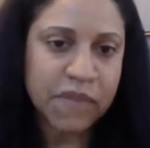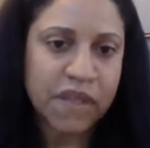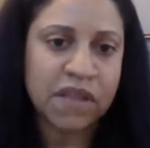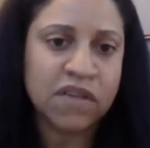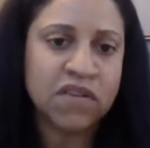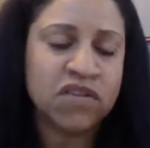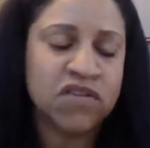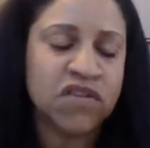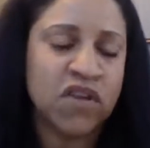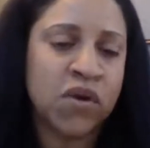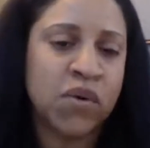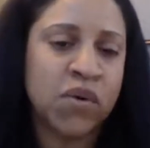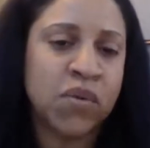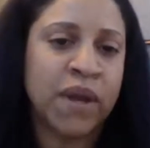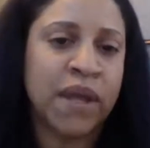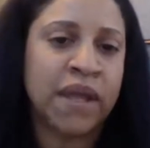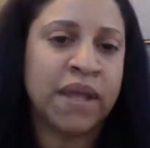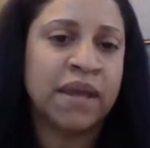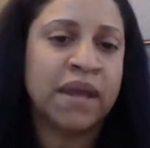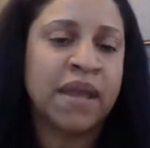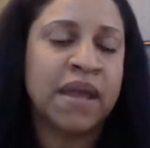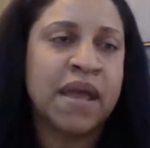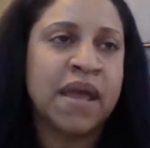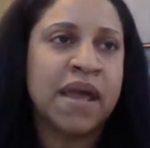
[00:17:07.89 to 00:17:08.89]
And so
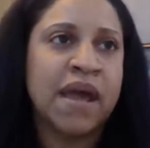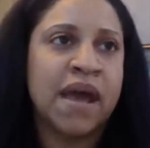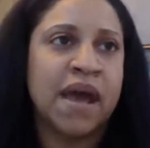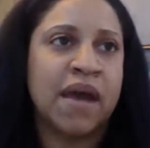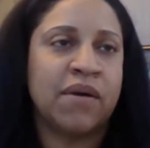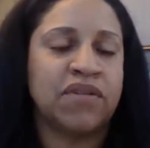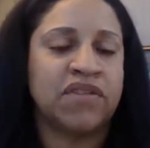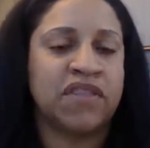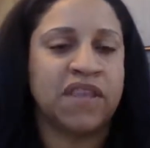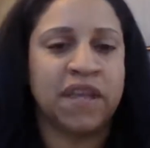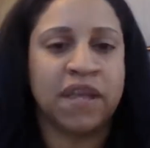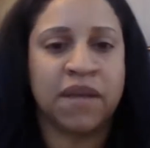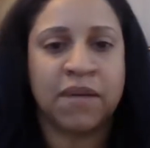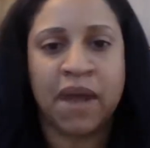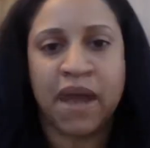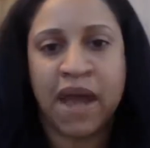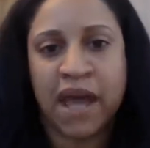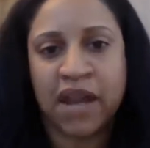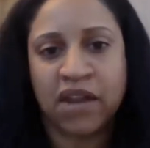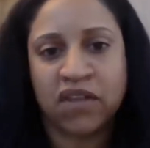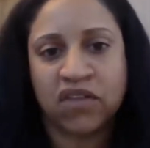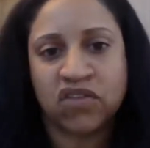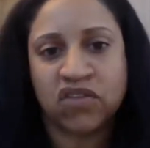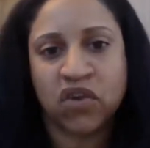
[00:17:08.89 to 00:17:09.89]
when I was thinking about
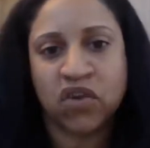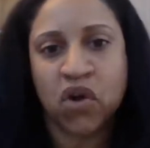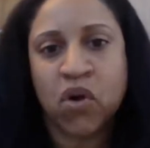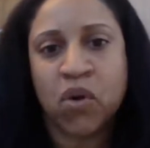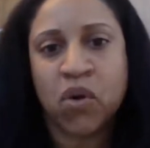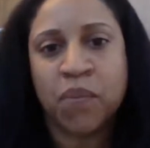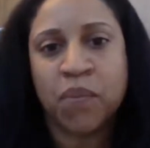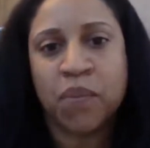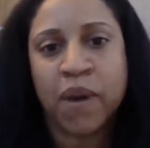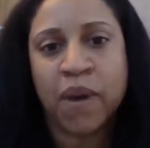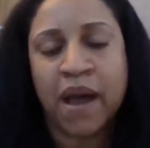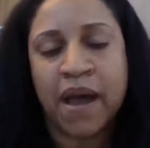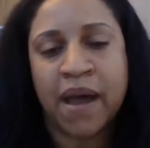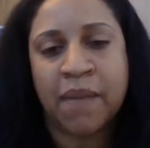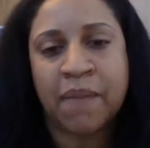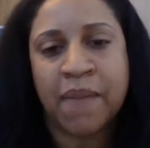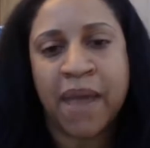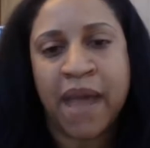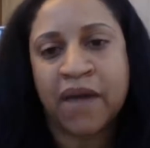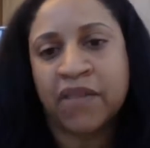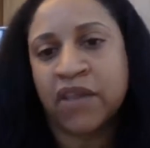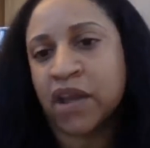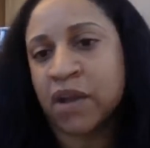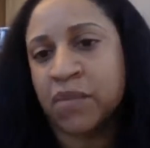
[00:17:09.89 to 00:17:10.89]
how to scope
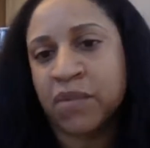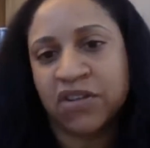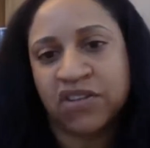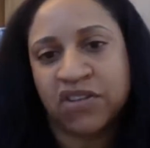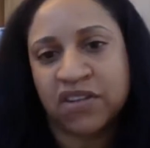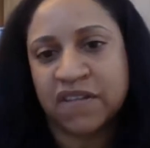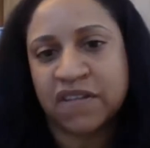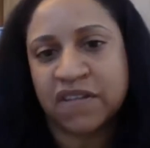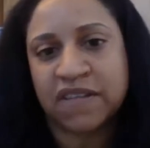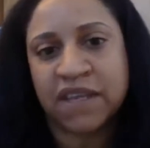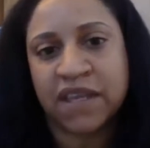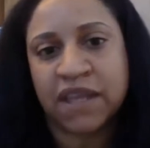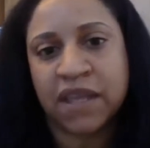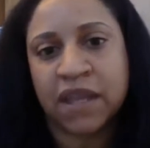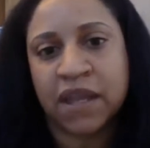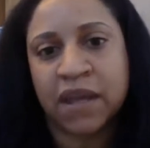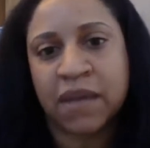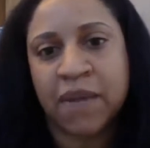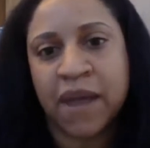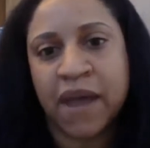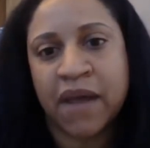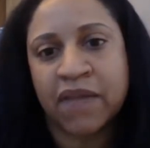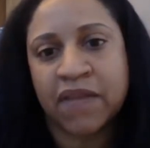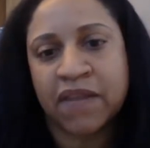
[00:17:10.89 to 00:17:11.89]
how the Commission is thinking
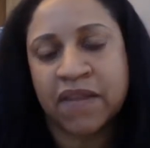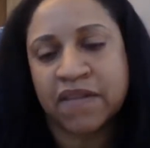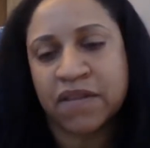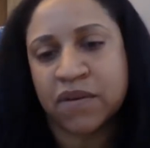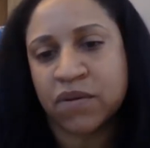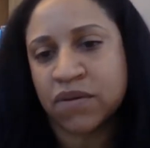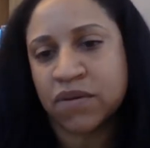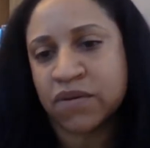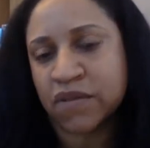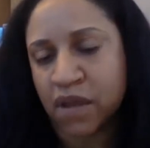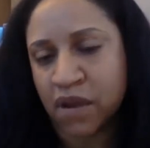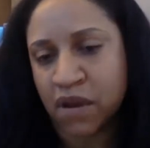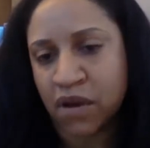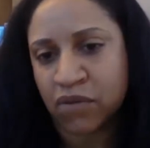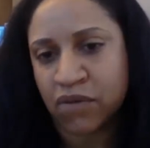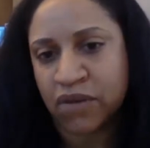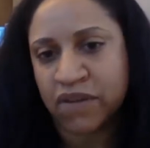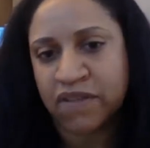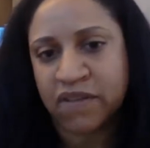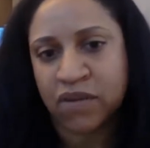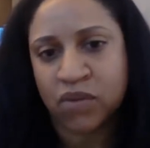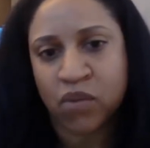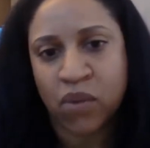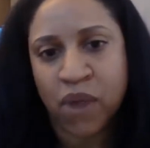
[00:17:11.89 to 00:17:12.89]
about this, there was a
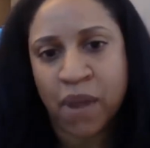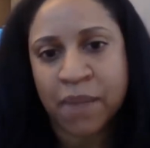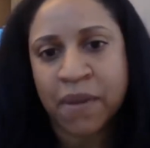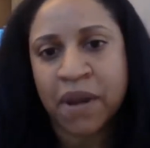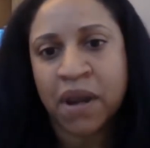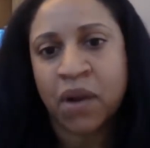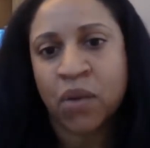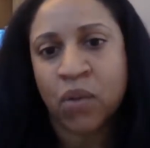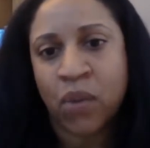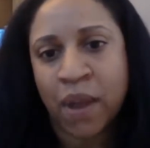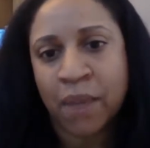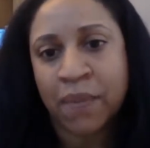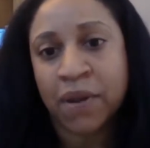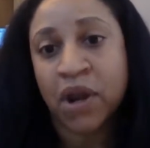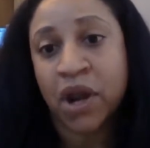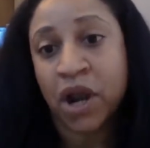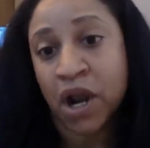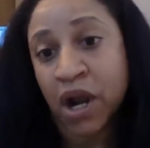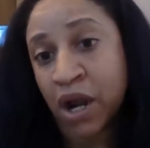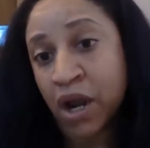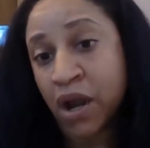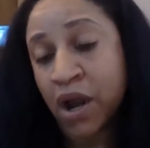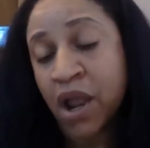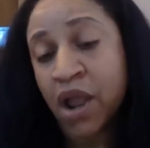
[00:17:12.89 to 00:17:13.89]
recent
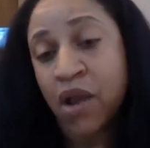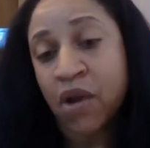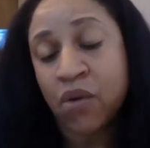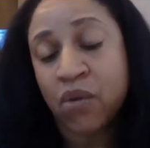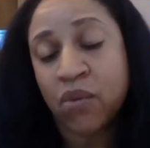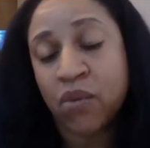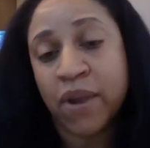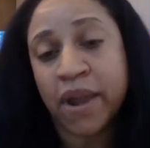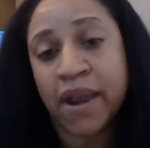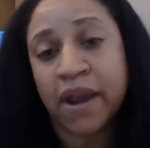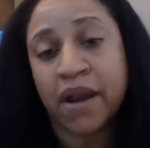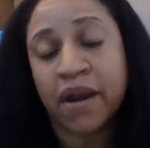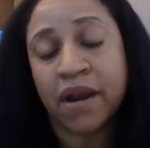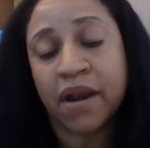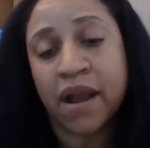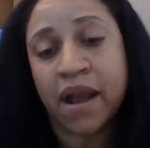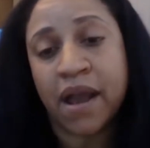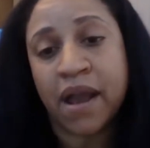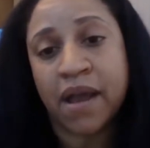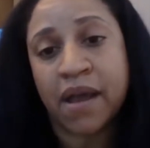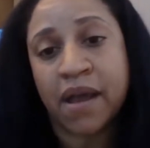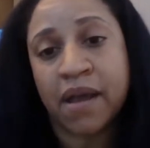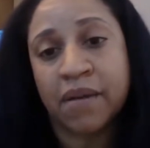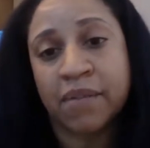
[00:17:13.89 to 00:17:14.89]
webinar
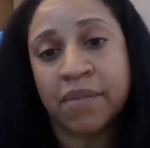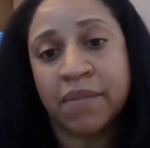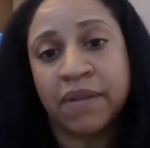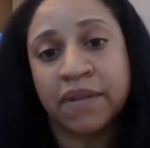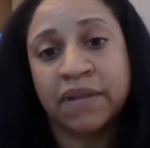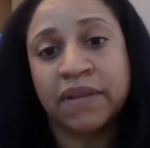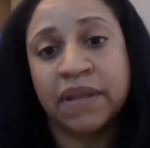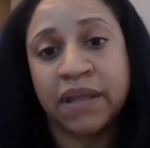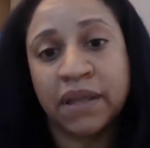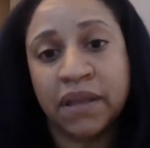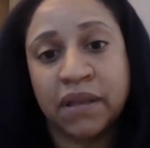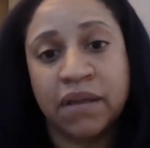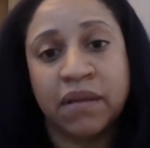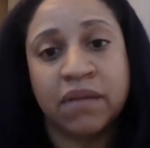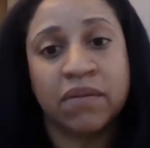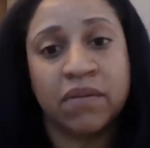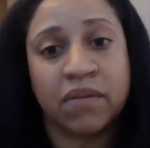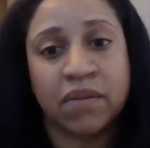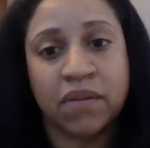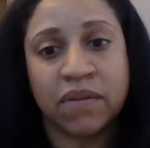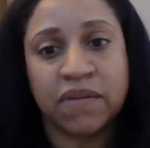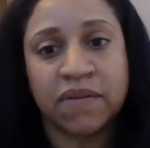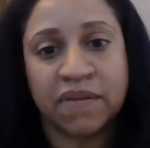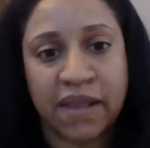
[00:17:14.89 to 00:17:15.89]
where Lee
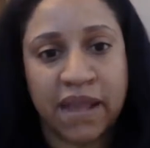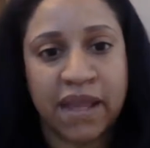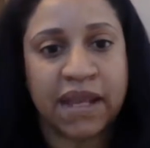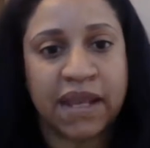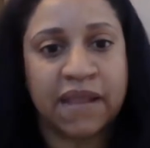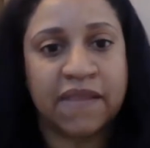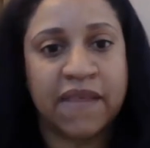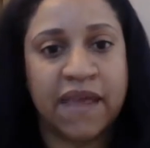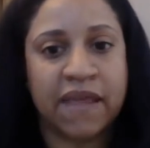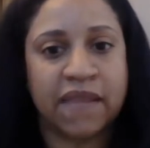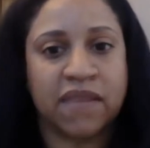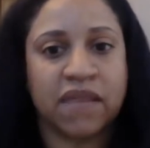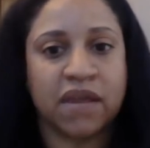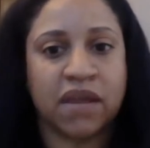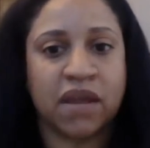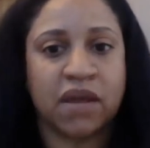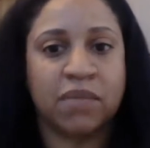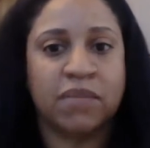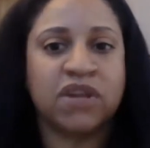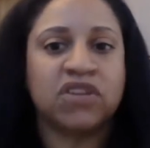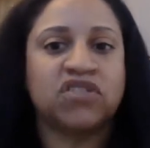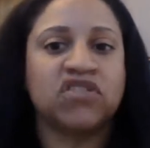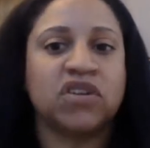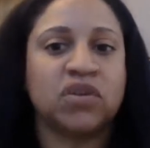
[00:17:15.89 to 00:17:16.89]
stated that the
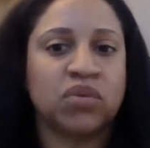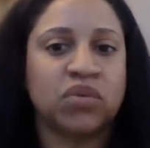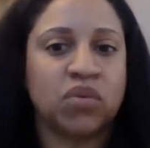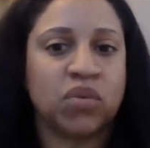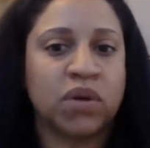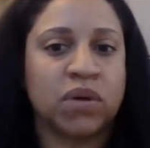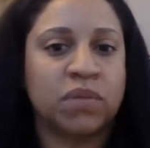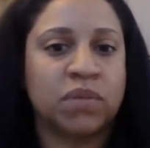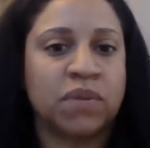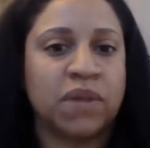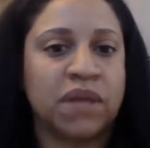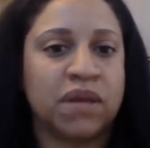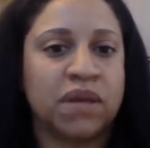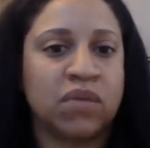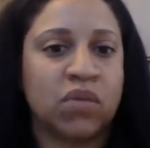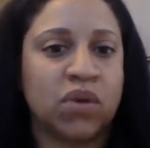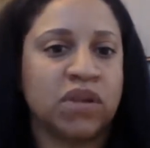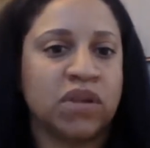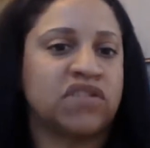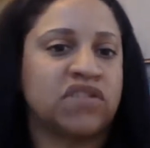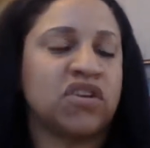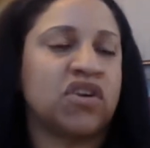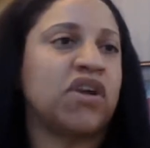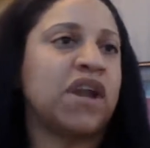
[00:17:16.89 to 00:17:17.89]
Commission
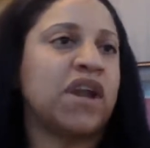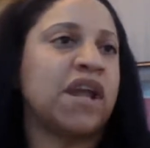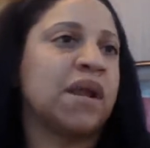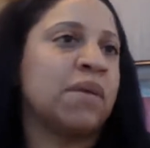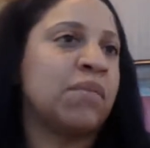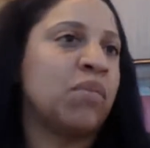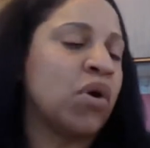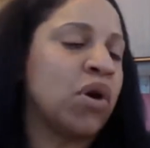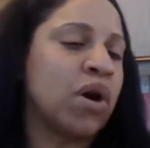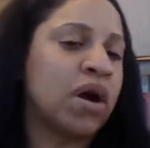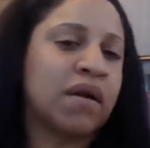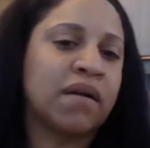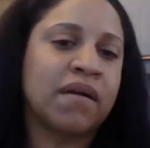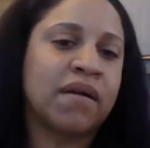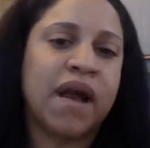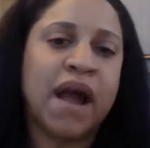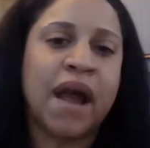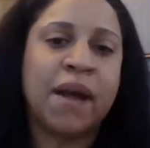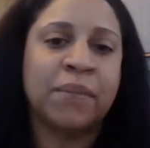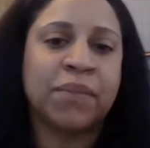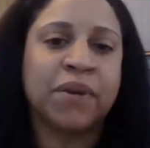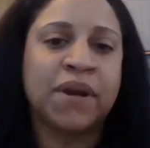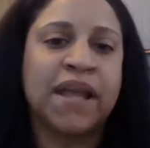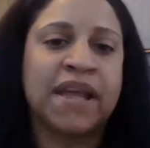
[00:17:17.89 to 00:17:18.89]
wants to create a more
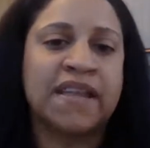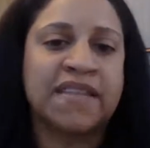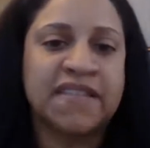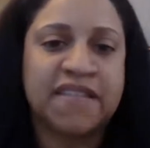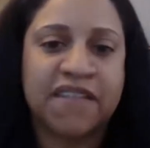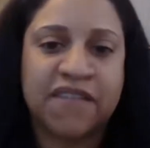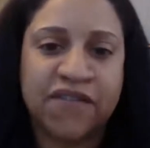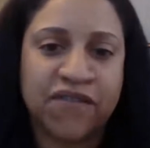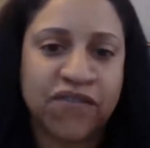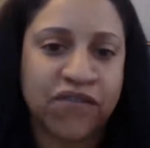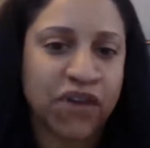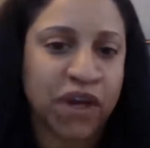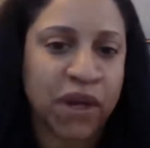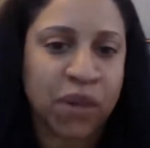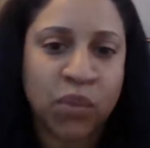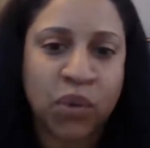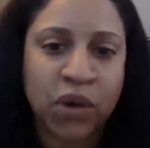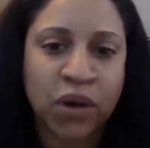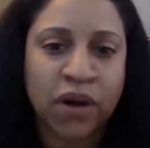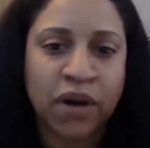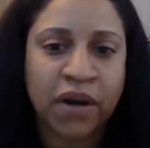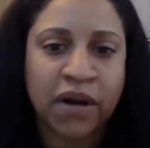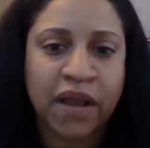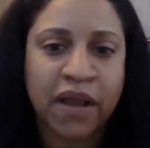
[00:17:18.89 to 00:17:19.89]
comprehensive
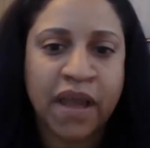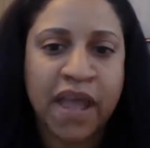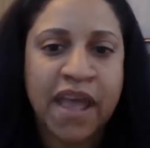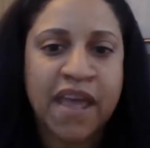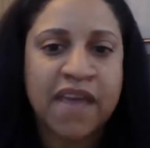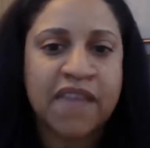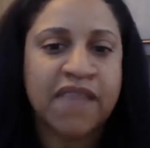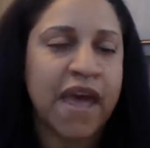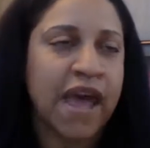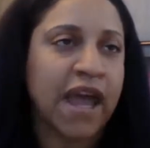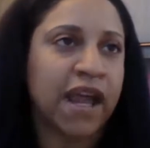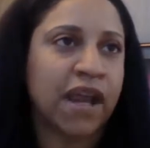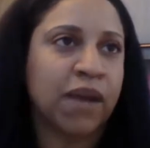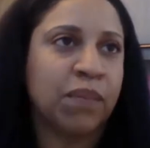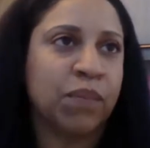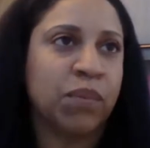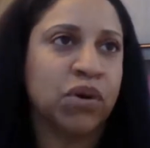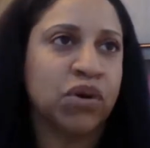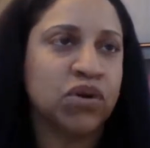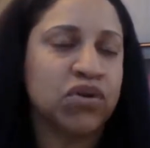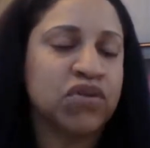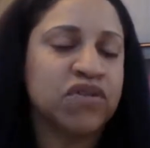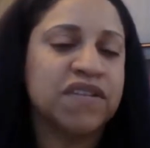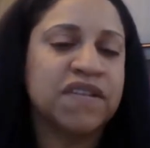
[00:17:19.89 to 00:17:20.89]
framework that
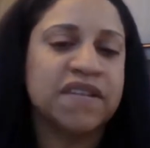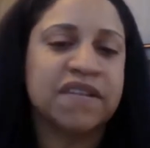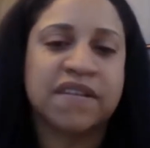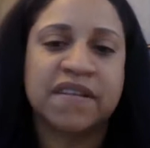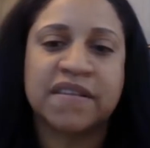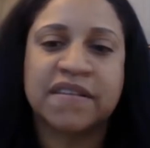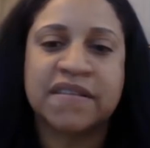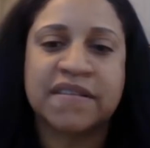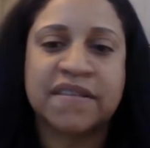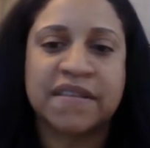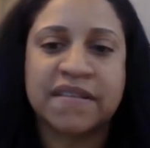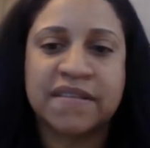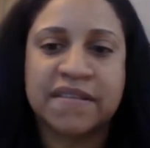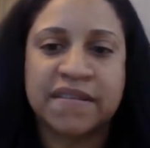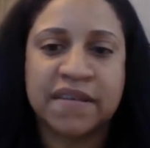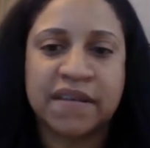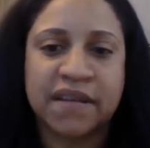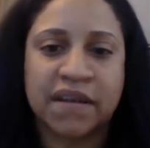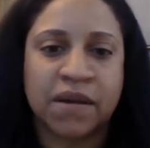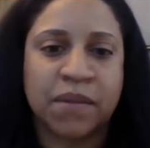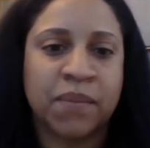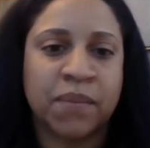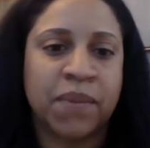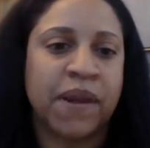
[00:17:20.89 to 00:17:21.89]
produces
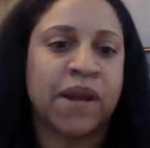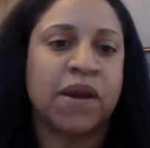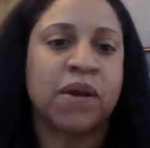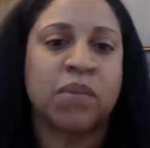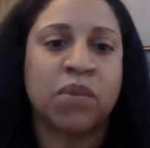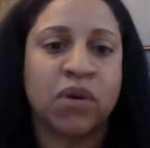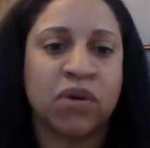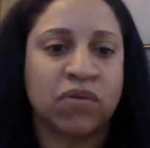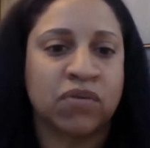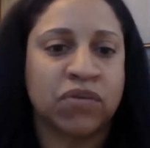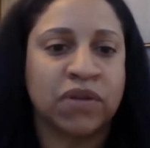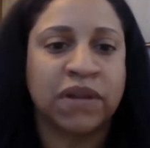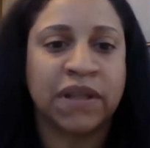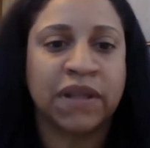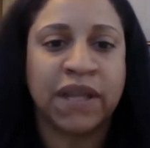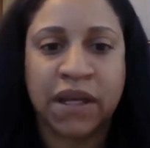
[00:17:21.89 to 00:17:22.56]
consistent, comparable, and